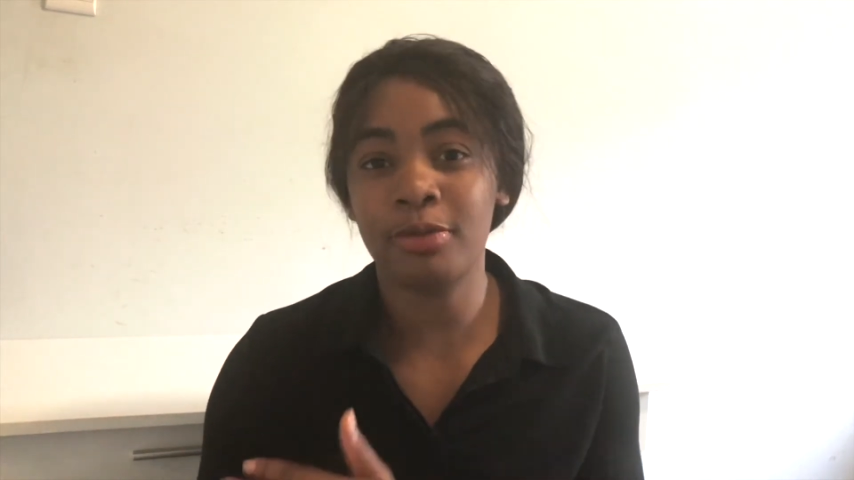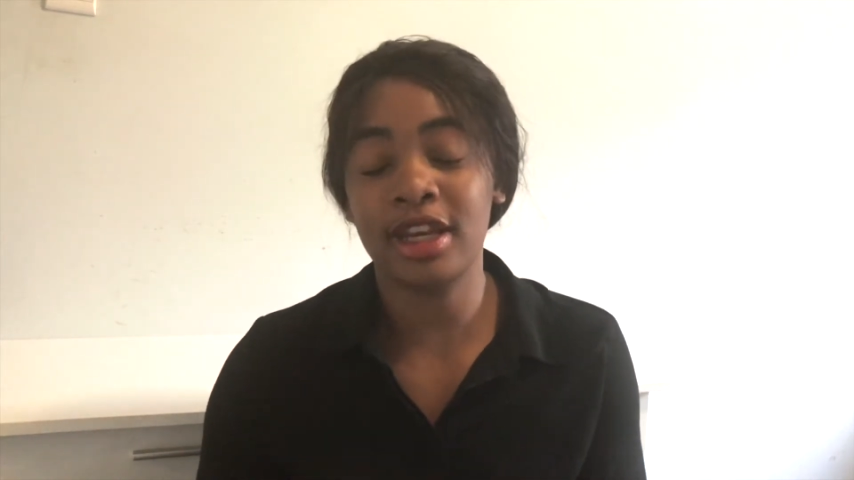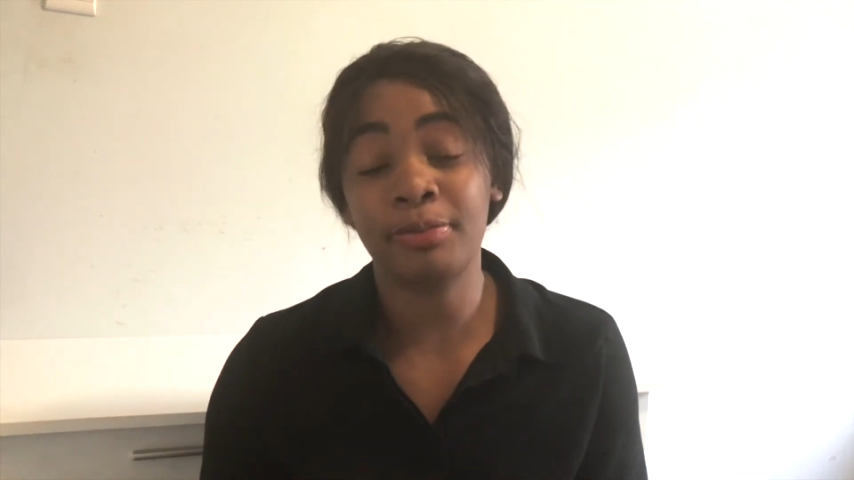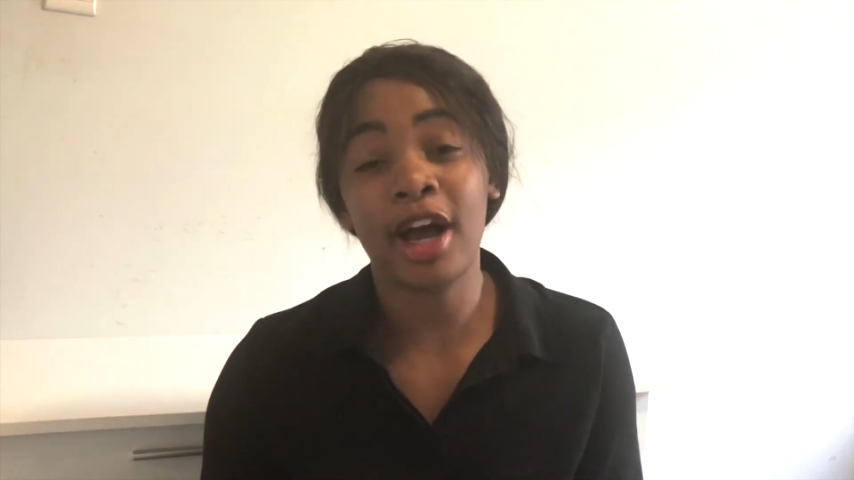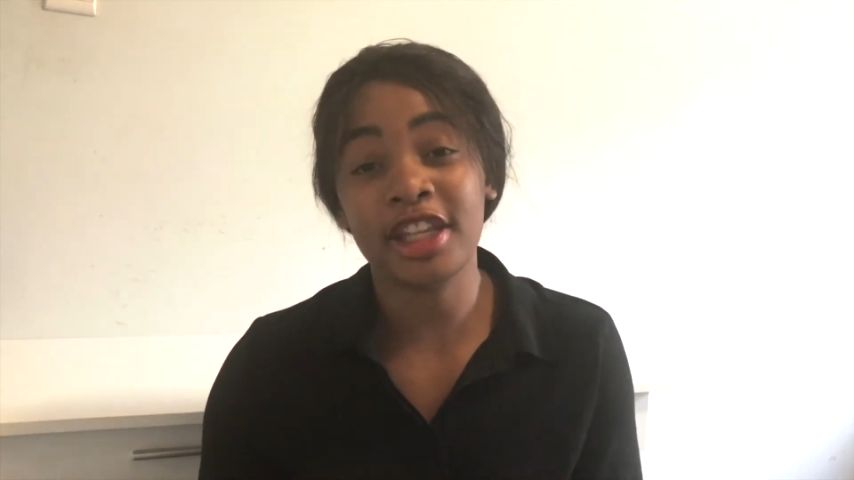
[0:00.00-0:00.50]

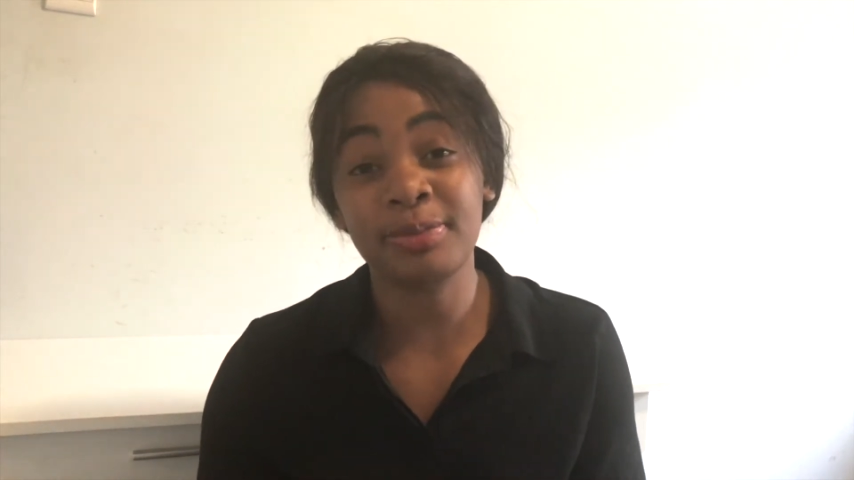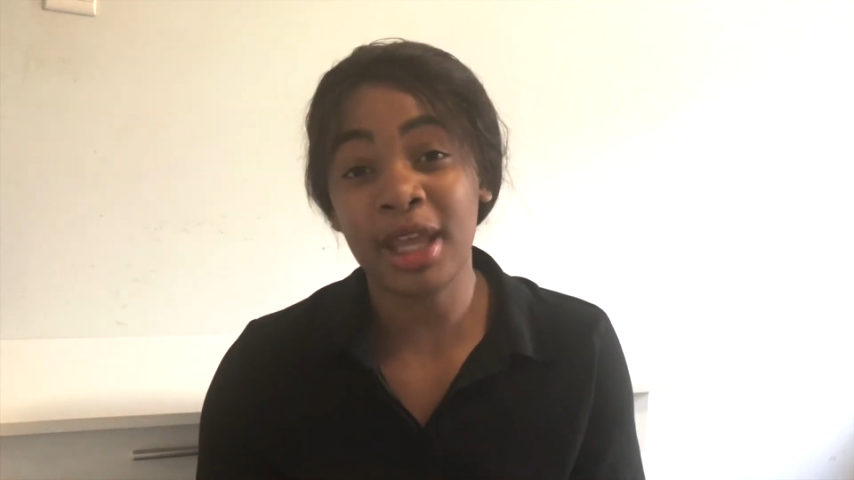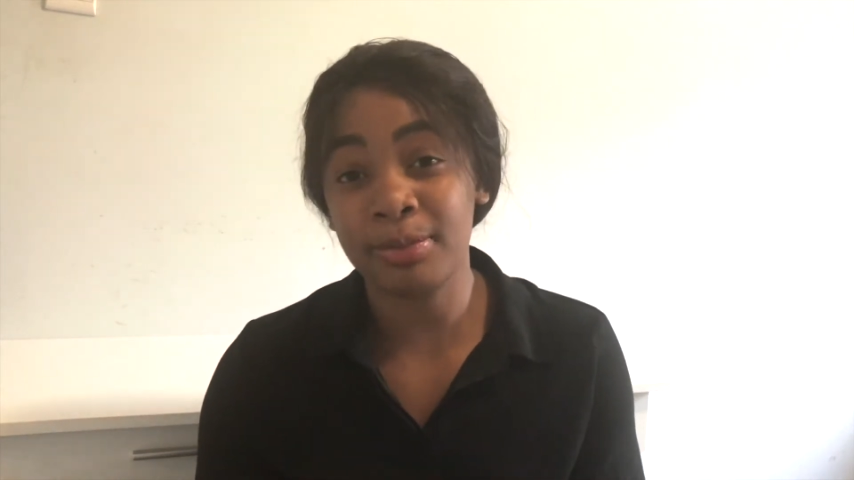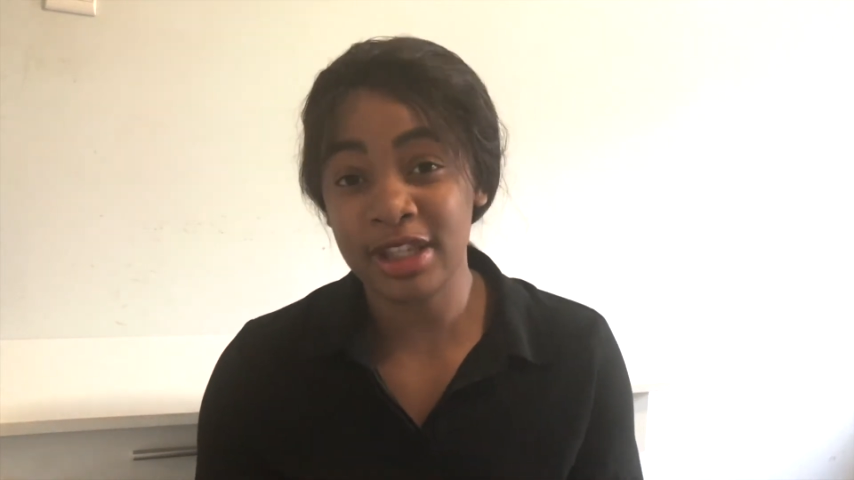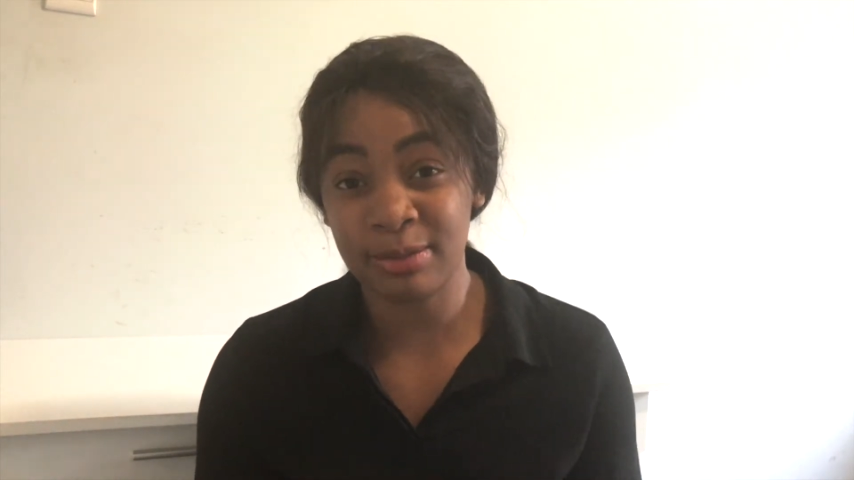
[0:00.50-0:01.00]
many past
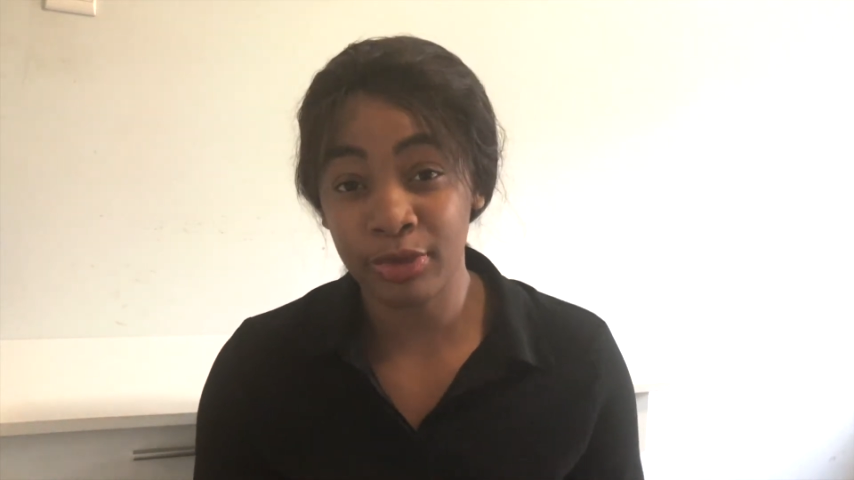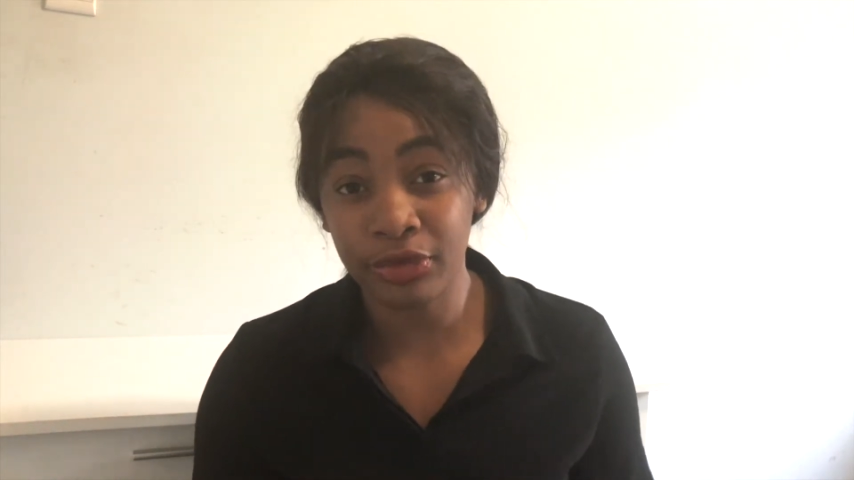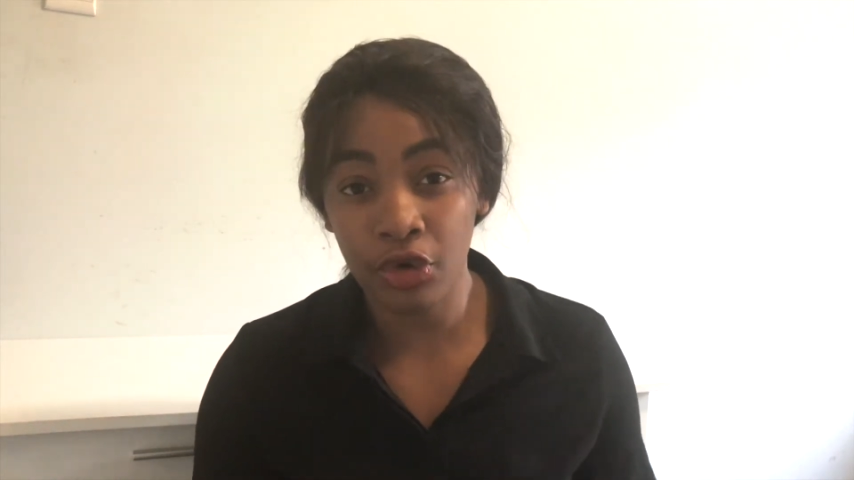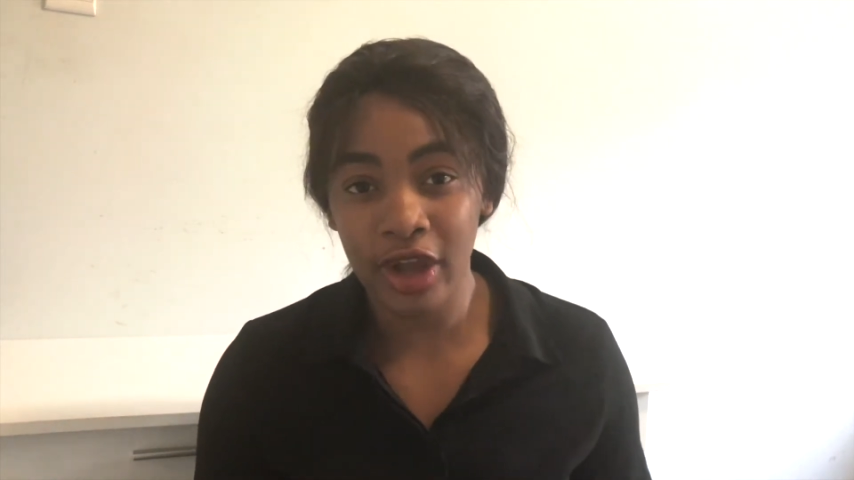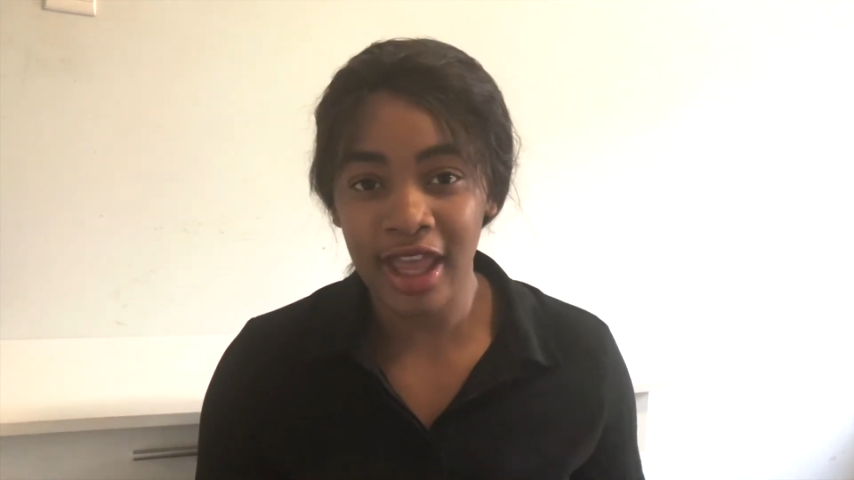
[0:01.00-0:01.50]
papers
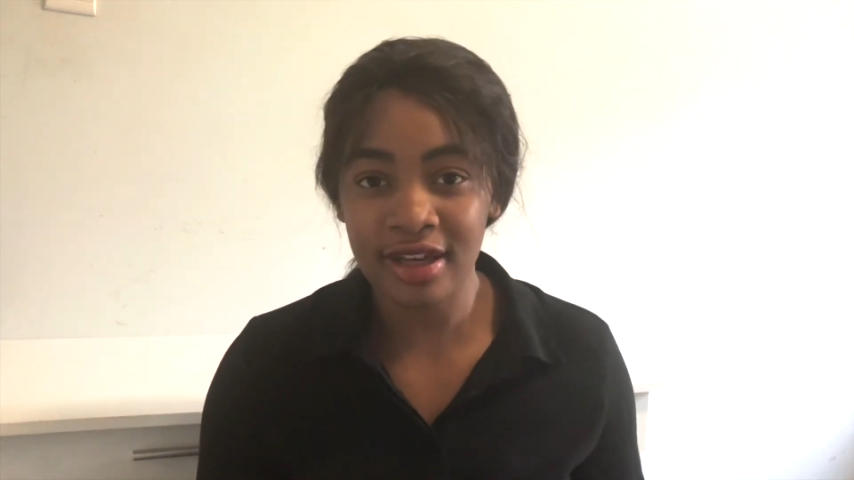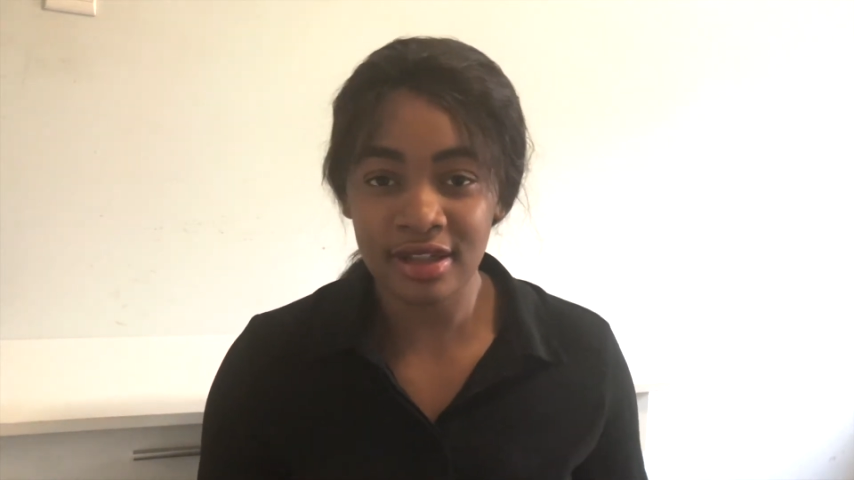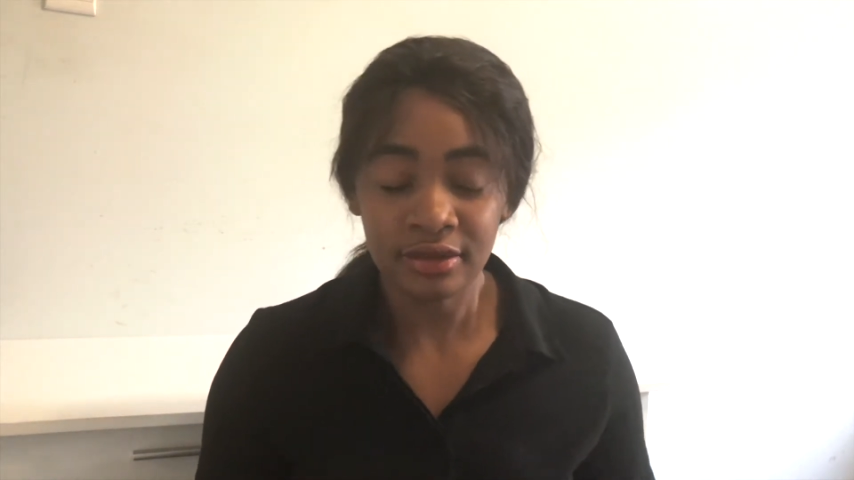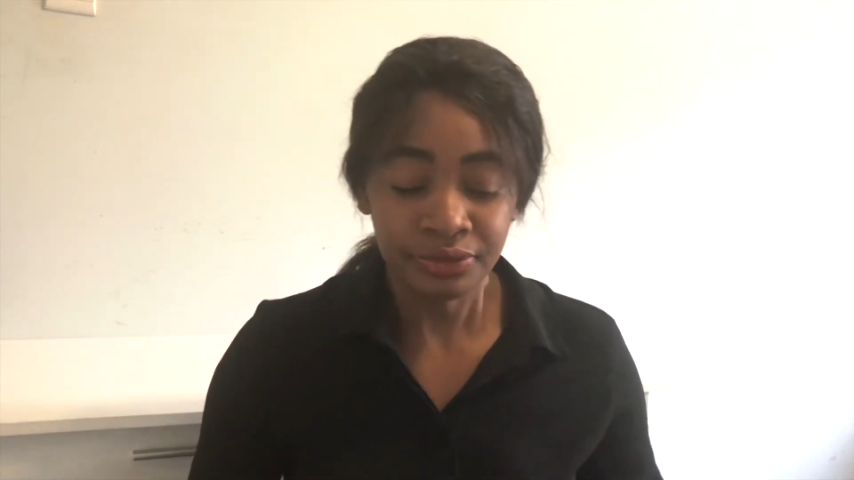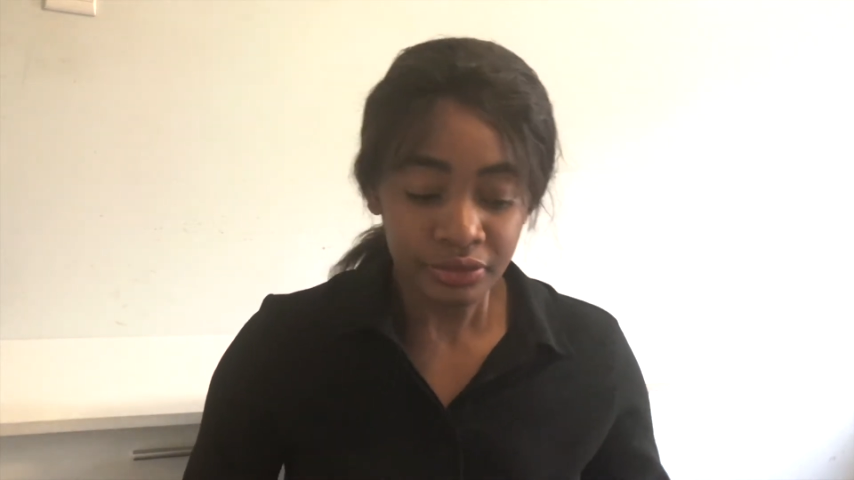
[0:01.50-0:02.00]
beforehand.